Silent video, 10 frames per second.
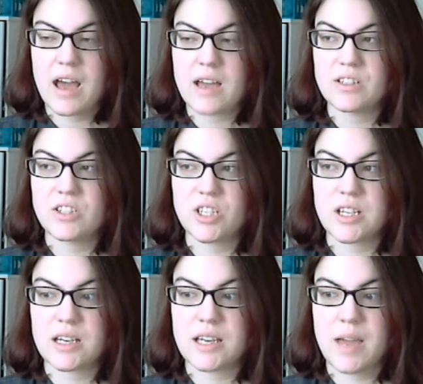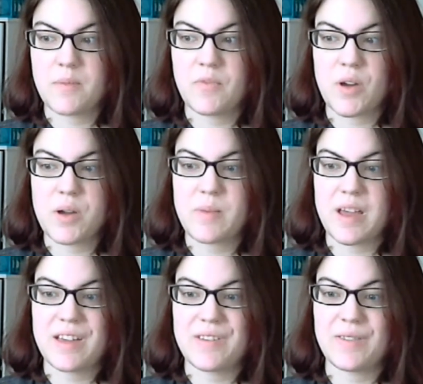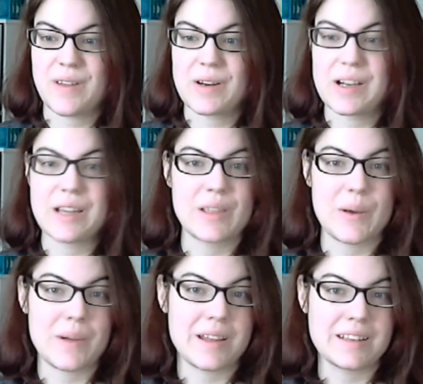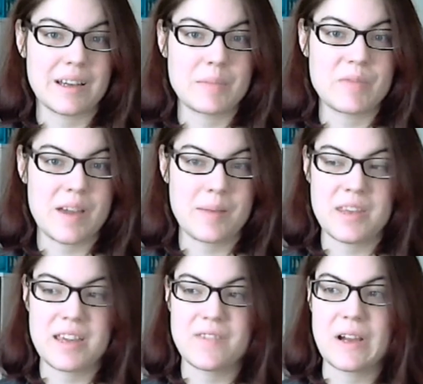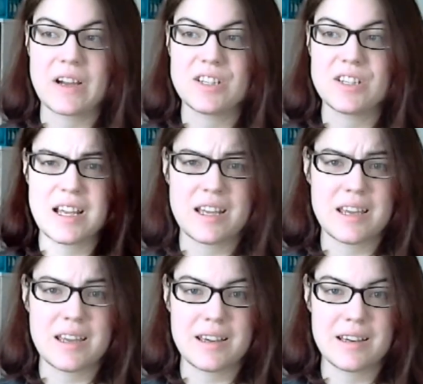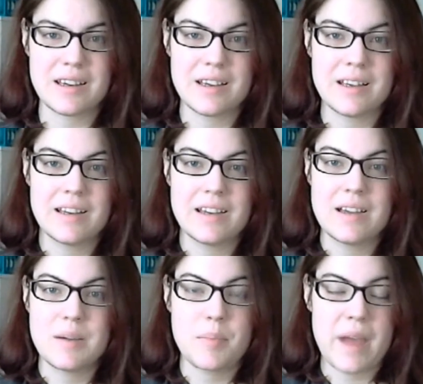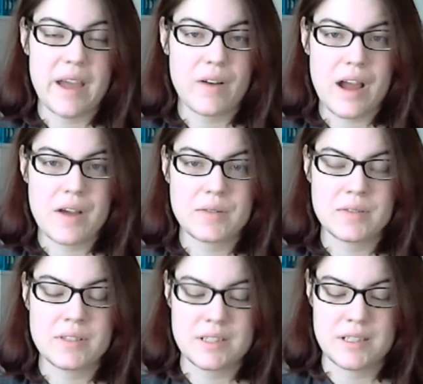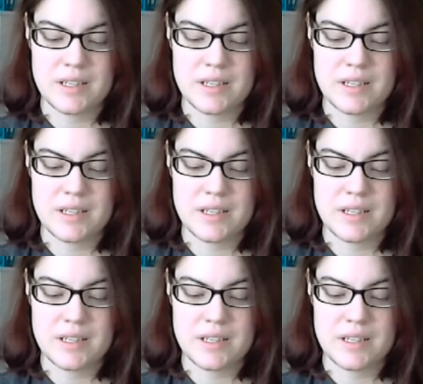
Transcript: She came from a very low income family, very shaky background.